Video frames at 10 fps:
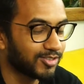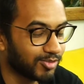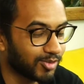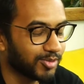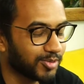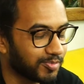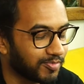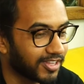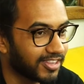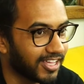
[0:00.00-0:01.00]
So
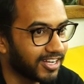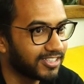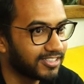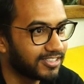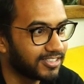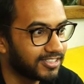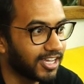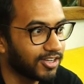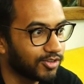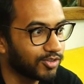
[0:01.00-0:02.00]
then I
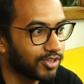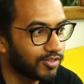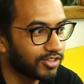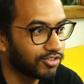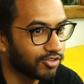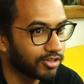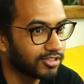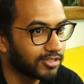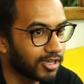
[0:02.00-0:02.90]
decided to give it a shot.